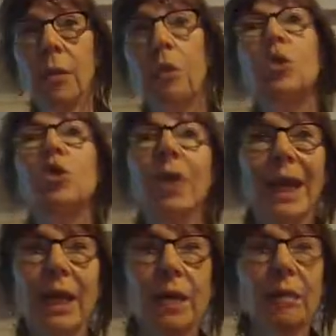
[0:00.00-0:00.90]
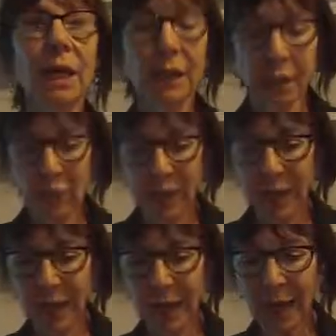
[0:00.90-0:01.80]
put tracking devices on
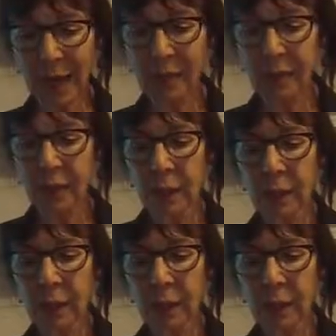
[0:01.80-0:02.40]
their cars,